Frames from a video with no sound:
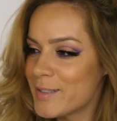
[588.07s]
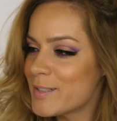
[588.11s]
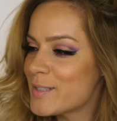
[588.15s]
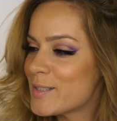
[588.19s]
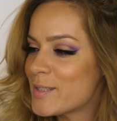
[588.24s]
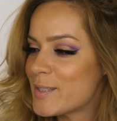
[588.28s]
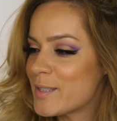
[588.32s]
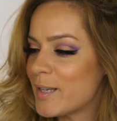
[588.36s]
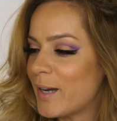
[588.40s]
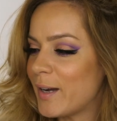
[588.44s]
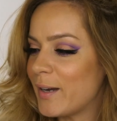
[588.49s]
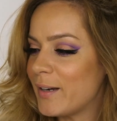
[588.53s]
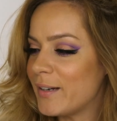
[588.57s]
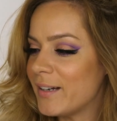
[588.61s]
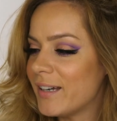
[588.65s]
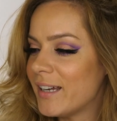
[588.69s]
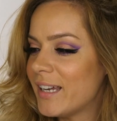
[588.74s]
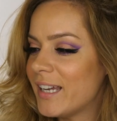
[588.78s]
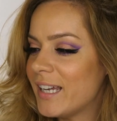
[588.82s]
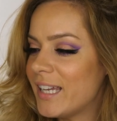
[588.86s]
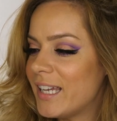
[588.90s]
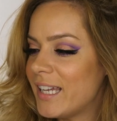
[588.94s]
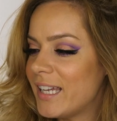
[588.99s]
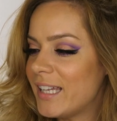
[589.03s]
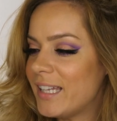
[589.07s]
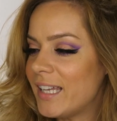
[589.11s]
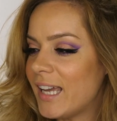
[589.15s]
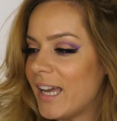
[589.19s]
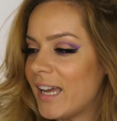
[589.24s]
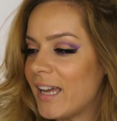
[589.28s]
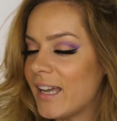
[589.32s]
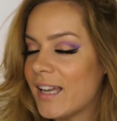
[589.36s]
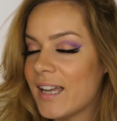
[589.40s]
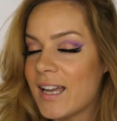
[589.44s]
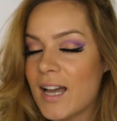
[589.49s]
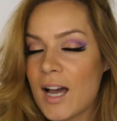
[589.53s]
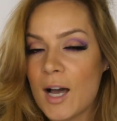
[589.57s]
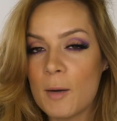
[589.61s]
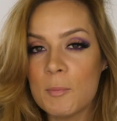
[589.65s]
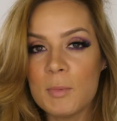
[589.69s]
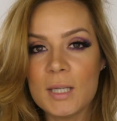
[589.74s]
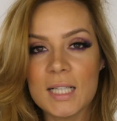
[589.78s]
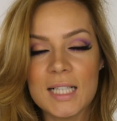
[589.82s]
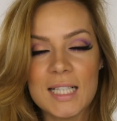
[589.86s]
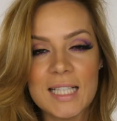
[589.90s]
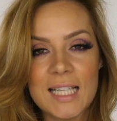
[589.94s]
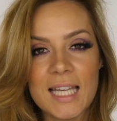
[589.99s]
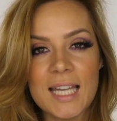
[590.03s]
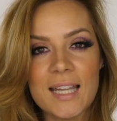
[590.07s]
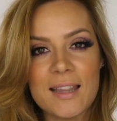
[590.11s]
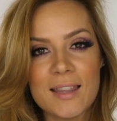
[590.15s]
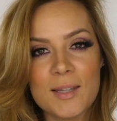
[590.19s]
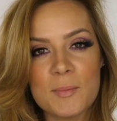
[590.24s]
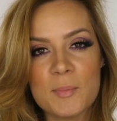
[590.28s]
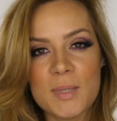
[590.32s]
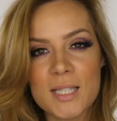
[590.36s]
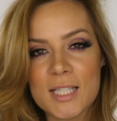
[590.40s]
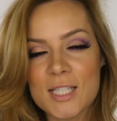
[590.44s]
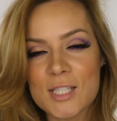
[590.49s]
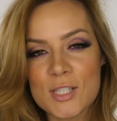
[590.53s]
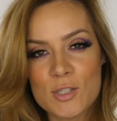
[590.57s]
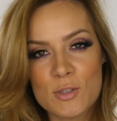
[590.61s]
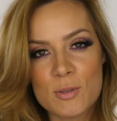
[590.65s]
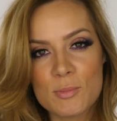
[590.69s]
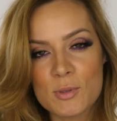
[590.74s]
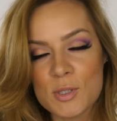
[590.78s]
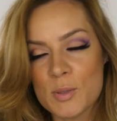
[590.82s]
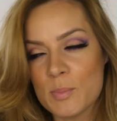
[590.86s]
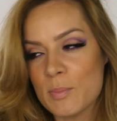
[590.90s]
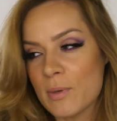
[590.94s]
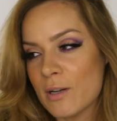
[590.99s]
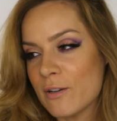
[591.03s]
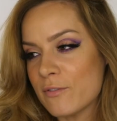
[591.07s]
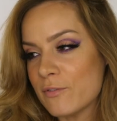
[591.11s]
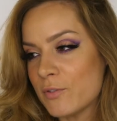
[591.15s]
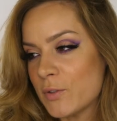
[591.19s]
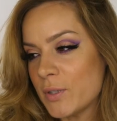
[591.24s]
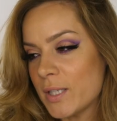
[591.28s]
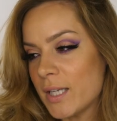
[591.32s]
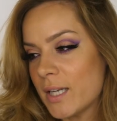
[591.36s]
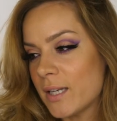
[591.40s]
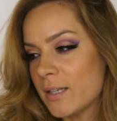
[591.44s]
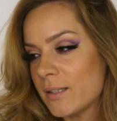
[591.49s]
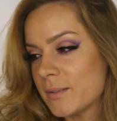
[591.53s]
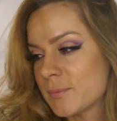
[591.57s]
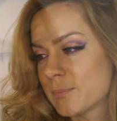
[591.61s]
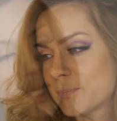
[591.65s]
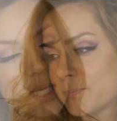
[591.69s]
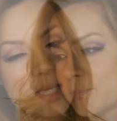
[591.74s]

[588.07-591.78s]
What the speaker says: So yeah, I'm going to link them in the description bar for you.